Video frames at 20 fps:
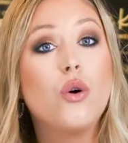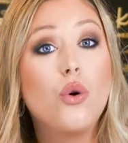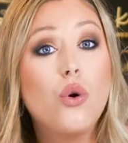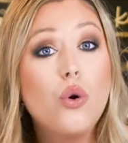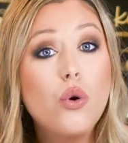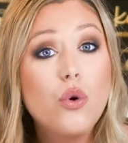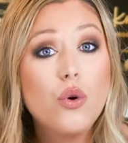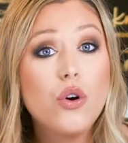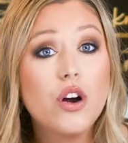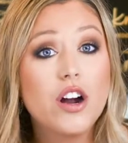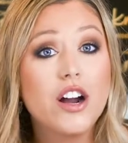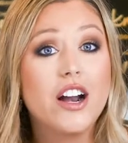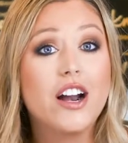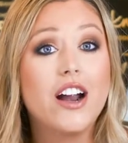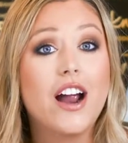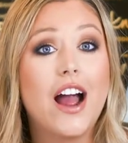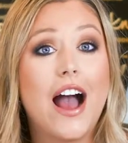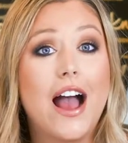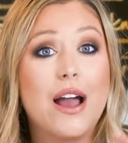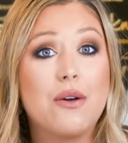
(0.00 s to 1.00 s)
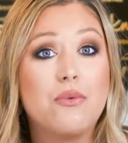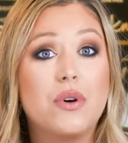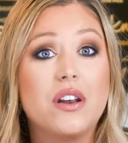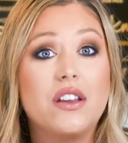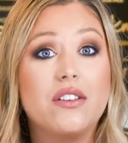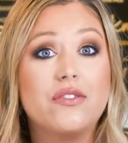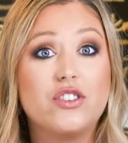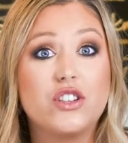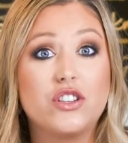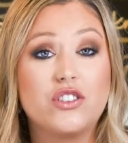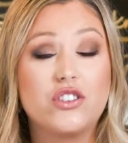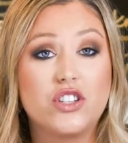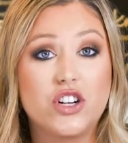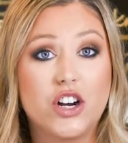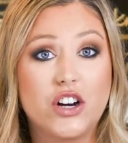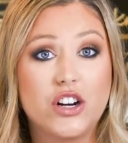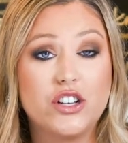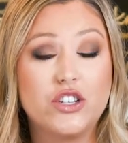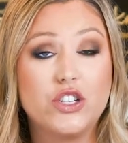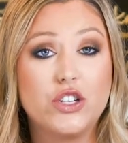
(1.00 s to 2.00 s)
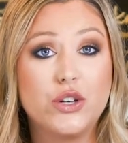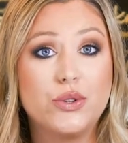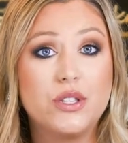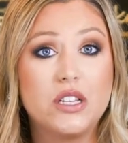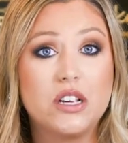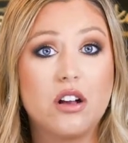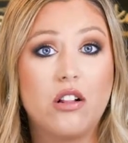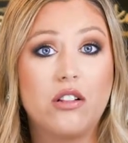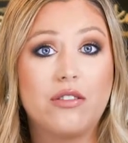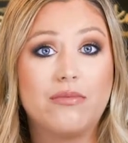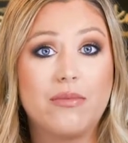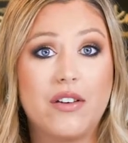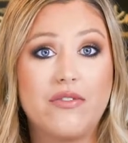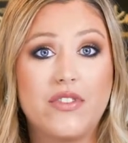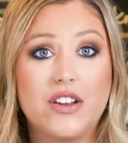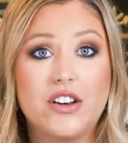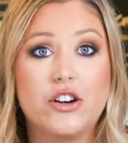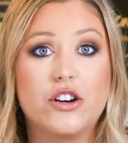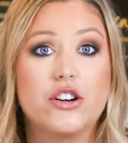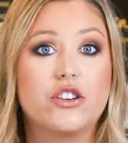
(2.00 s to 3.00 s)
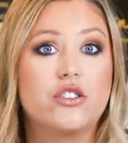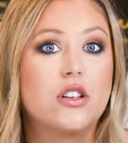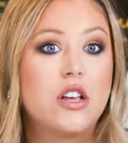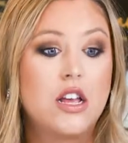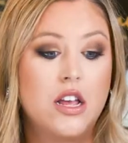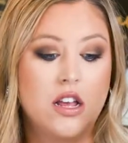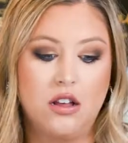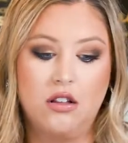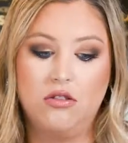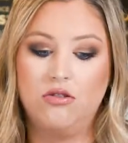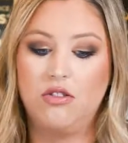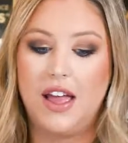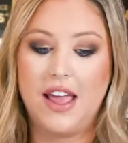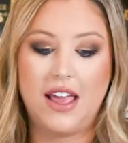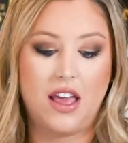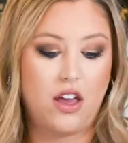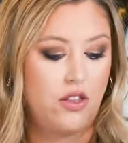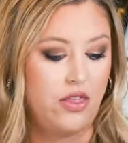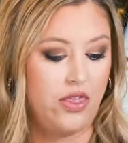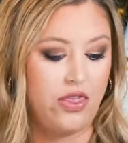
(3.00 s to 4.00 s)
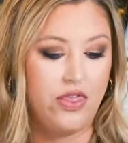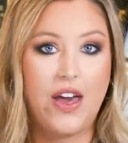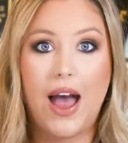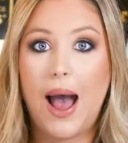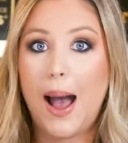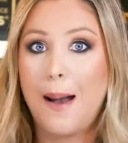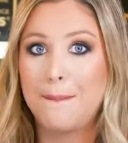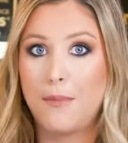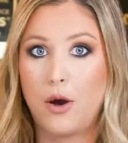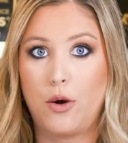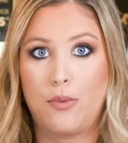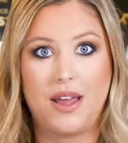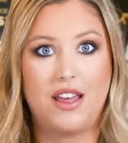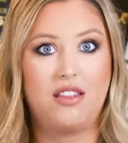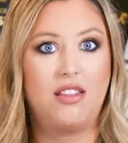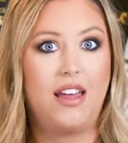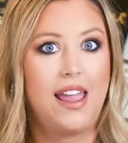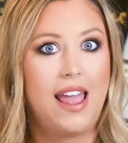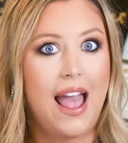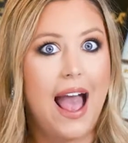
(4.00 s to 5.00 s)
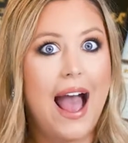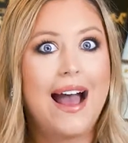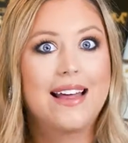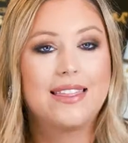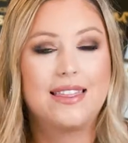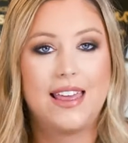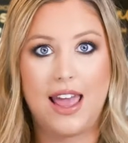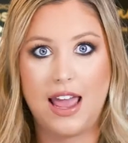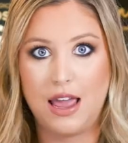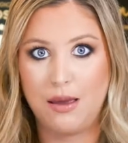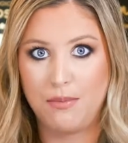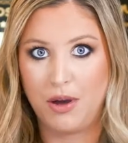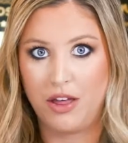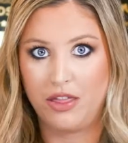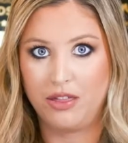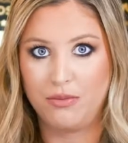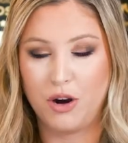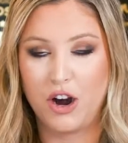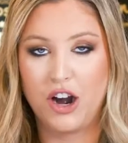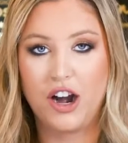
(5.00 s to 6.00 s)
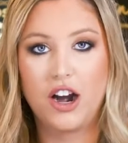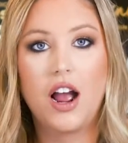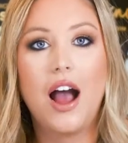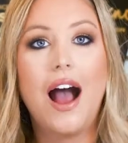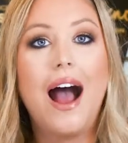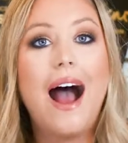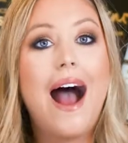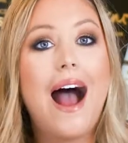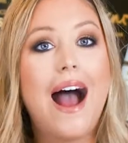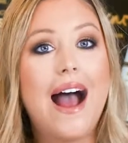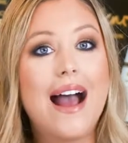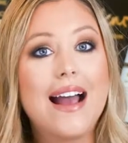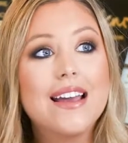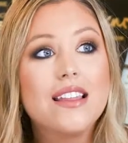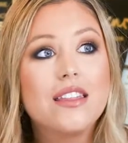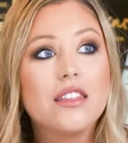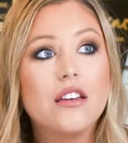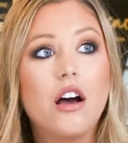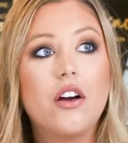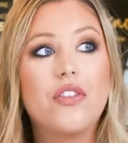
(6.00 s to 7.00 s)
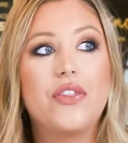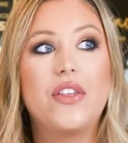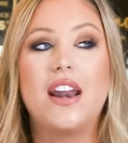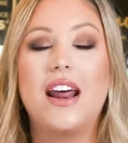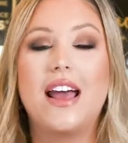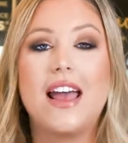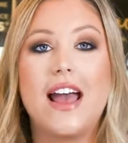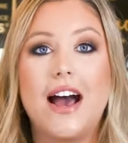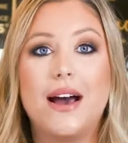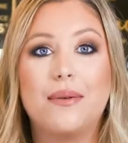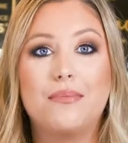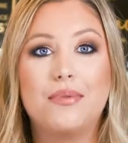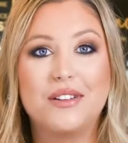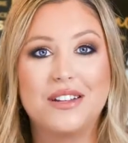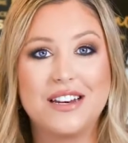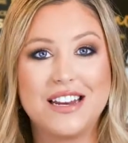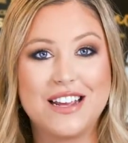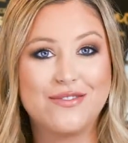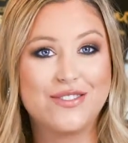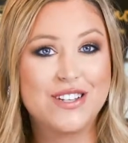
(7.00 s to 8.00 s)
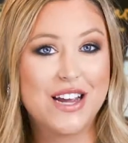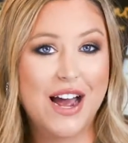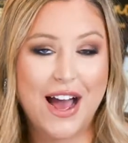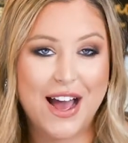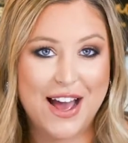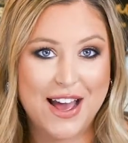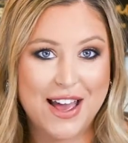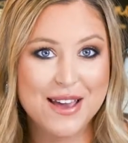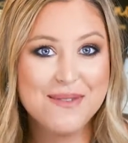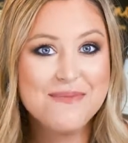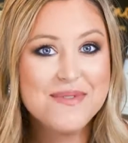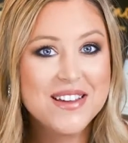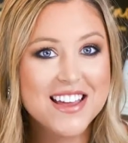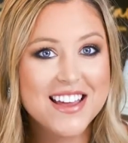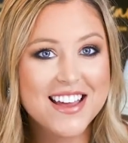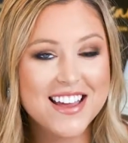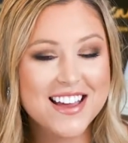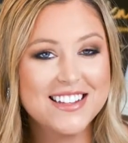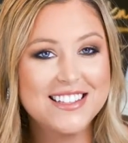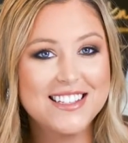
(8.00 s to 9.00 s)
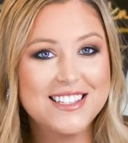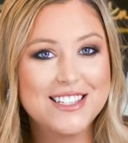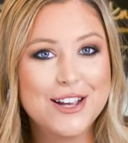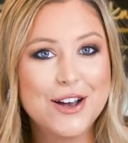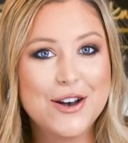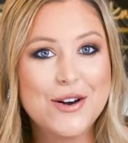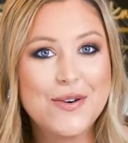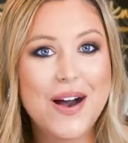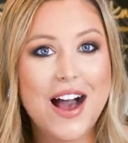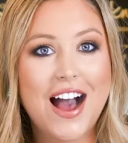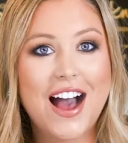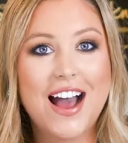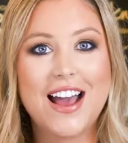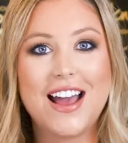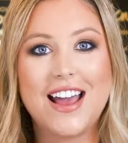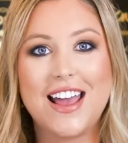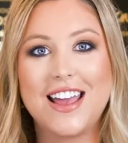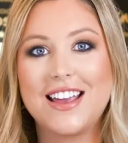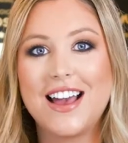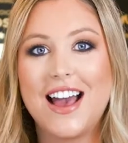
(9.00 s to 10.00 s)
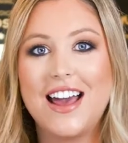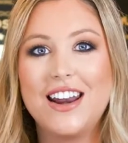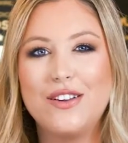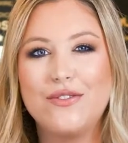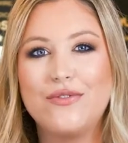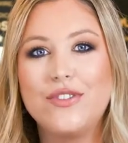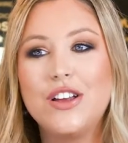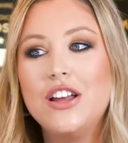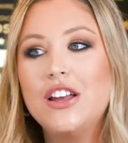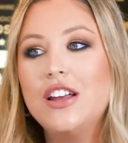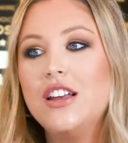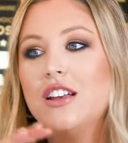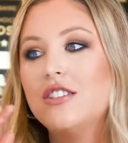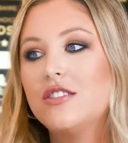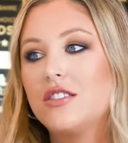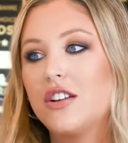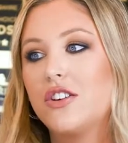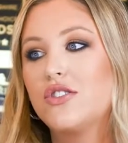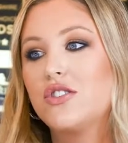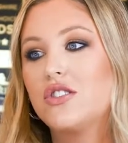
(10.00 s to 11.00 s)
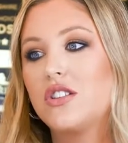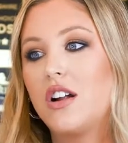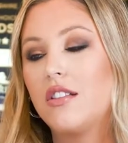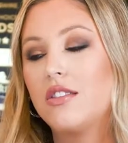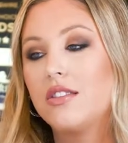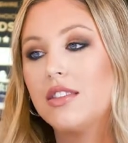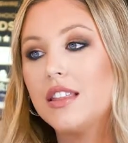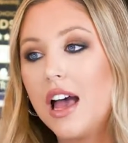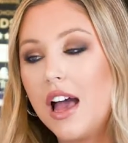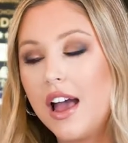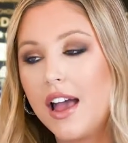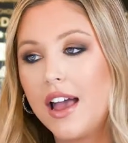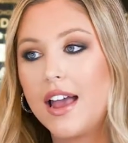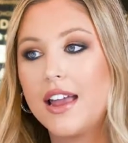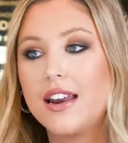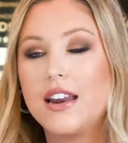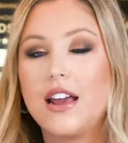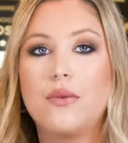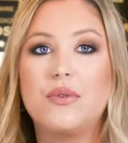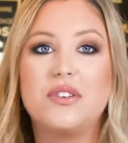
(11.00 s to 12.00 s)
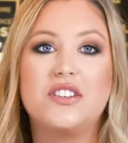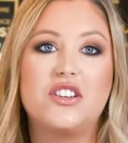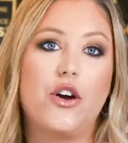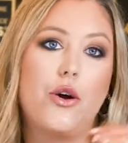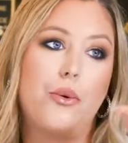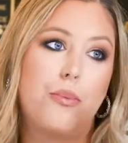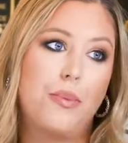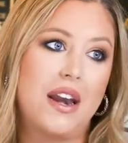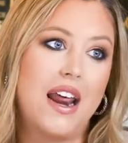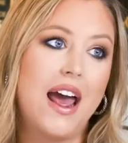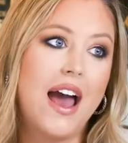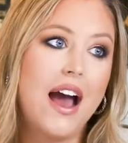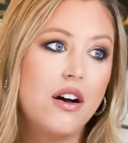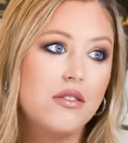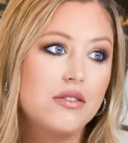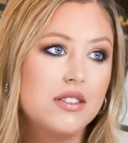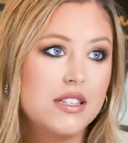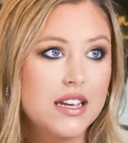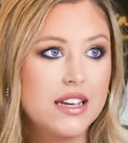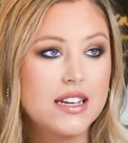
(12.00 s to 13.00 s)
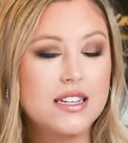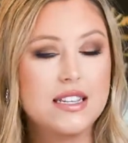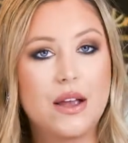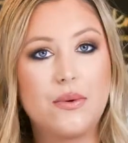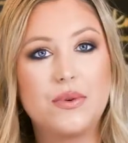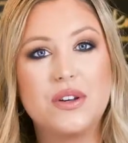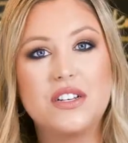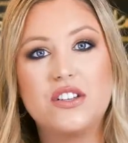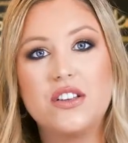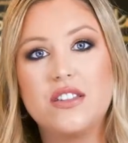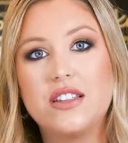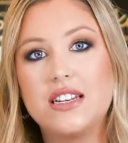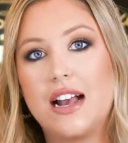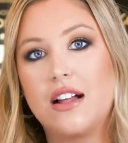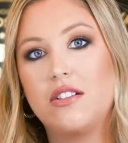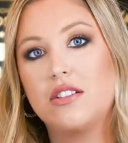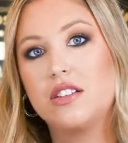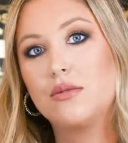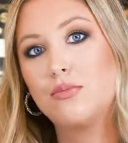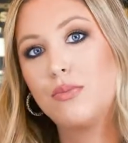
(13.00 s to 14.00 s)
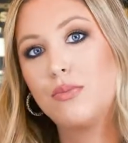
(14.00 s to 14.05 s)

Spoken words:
or I would have just started choosing all of my vendors like that moment, like at the 8-month mark. I thought that I had plenty of time, and so I kind of searched online. I went to open houses. I went to the Dallas